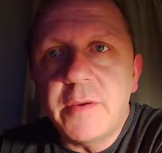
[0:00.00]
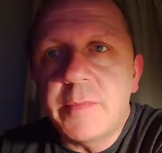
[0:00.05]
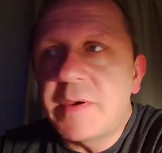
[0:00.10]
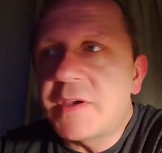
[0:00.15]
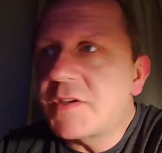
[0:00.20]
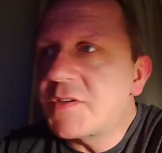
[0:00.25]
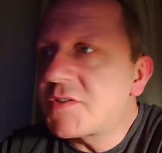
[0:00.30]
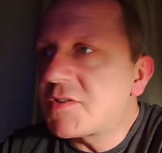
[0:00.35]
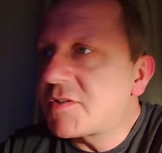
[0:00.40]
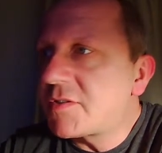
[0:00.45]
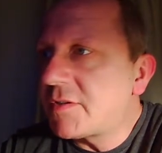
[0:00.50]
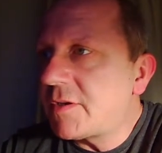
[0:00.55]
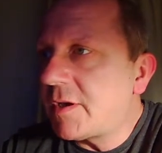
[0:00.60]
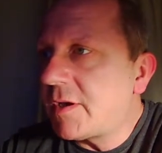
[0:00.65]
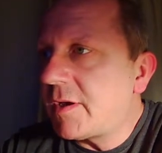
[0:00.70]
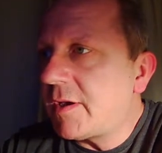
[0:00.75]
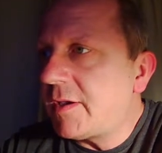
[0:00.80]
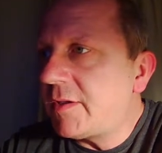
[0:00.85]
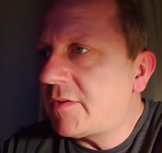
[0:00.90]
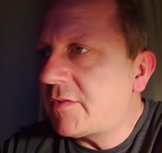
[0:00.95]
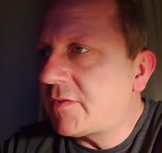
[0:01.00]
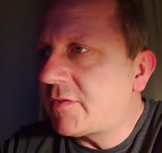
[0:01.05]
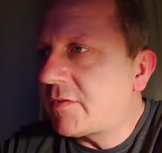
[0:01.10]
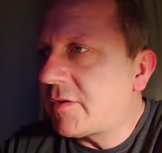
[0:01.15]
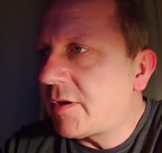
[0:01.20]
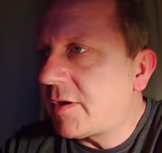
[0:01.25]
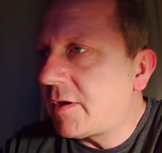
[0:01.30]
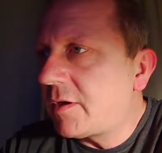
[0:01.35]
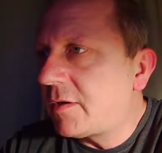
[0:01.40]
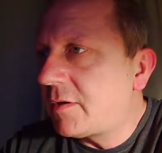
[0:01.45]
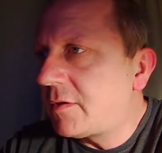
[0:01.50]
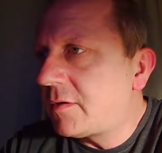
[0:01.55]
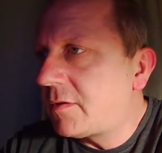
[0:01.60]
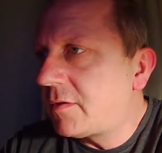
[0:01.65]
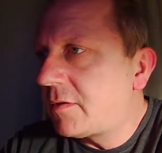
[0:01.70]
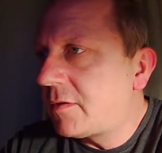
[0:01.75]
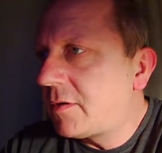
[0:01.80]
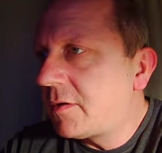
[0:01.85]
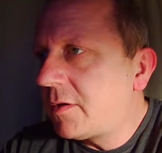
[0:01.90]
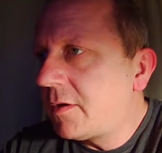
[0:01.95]
because it's
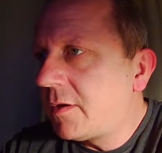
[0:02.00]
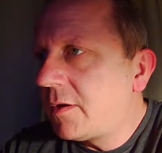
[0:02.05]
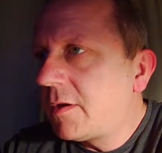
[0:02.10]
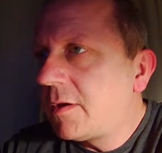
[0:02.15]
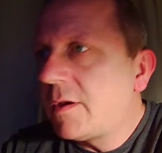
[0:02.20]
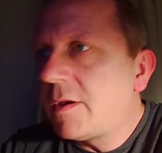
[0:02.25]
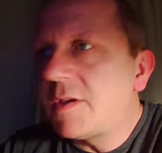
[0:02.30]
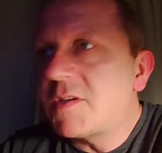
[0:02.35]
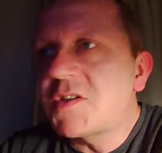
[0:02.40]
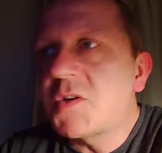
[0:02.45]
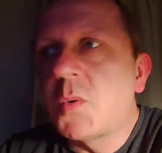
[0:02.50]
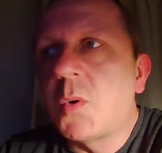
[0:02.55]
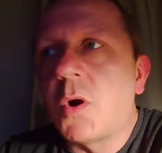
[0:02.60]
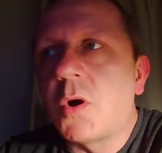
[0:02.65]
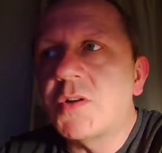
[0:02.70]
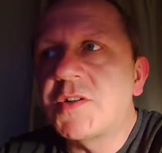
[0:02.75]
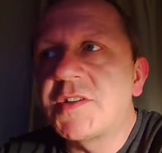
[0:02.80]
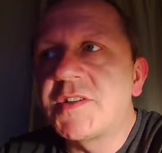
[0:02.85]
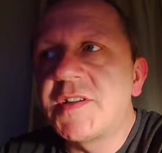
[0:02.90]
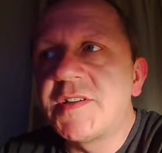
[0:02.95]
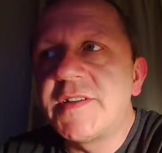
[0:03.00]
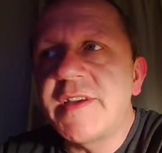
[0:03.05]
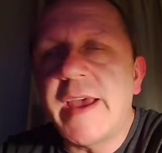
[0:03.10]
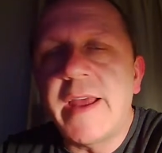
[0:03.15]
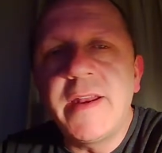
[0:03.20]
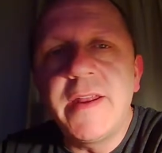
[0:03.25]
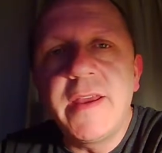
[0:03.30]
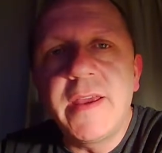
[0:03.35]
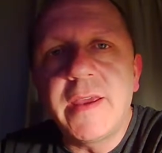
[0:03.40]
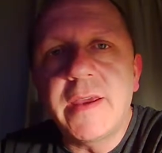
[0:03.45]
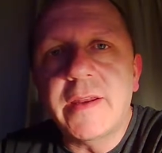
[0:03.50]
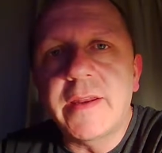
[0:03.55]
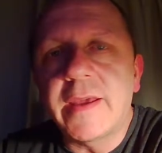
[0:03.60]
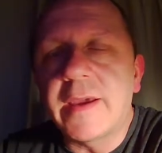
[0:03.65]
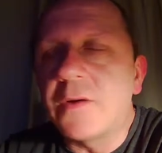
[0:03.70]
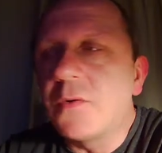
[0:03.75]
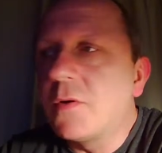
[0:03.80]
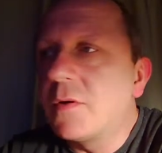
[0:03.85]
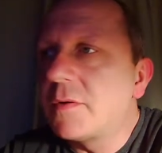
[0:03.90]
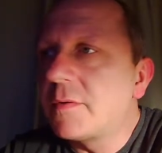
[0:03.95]
9:45 here
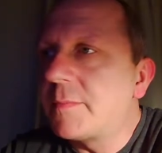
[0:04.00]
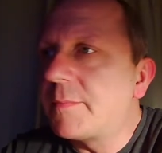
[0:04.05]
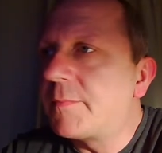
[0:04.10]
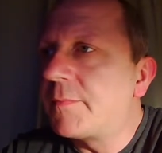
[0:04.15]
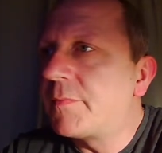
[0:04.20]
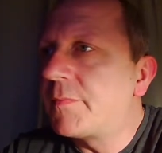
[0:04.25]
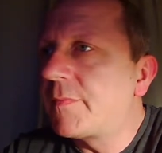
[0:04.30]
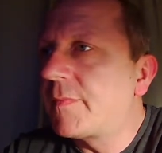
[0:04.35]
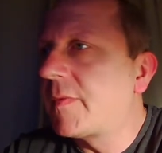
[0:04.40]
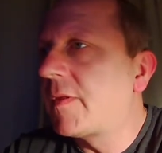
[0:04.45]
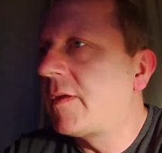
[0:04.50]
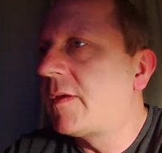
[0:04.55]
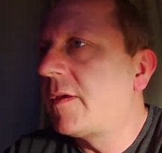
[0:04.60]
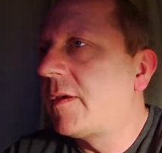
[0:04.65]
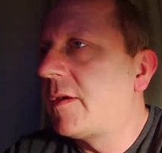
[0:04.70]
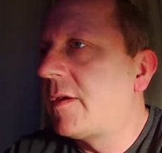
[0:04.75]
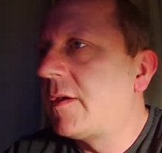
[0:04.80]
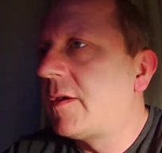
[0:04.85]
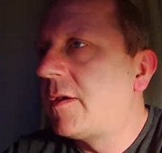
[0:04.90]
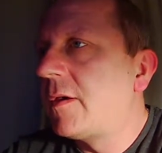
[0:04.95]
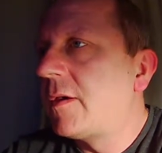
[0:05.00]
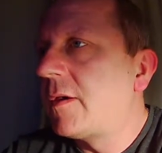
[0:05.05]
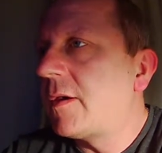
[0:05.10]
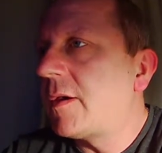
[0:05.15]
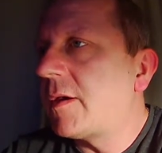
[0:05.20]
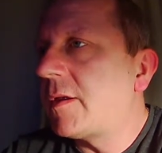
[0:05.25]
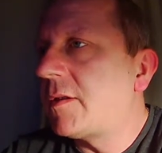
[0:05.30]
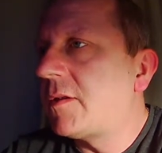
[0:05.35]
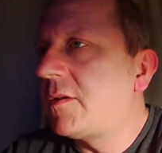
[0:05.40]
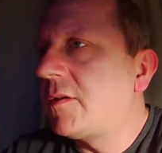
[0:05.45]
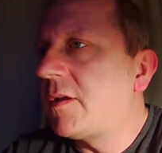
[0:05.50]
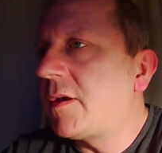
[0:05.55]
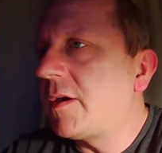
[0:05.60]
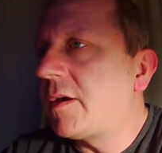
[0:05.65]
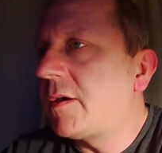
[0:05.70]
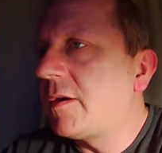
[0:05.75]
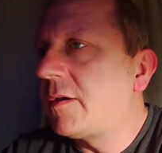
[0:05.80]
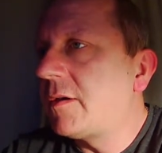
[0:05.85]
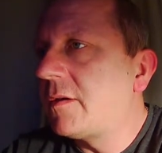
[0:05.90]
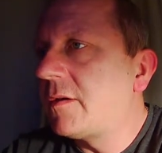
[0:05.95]
now. And
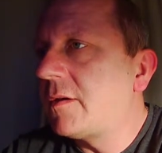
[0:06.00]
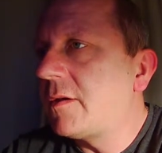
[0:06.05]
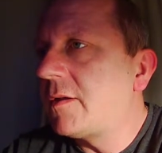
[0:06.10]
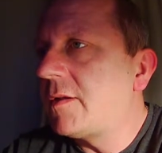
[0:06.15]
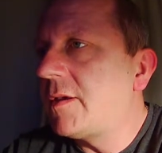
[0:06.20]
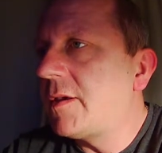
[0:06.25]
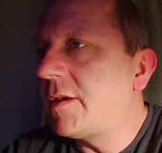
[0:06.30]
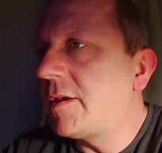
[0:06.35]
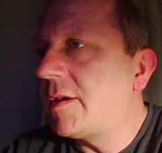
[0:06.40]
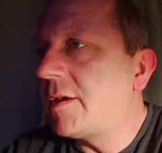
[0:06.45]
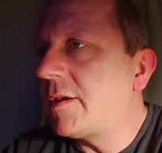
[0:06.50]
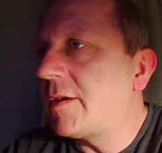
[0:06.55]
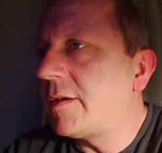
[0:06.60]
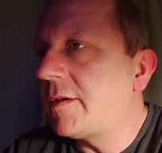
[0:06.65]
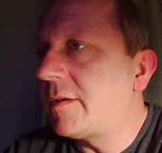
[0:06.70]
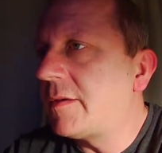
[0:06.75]
yeah.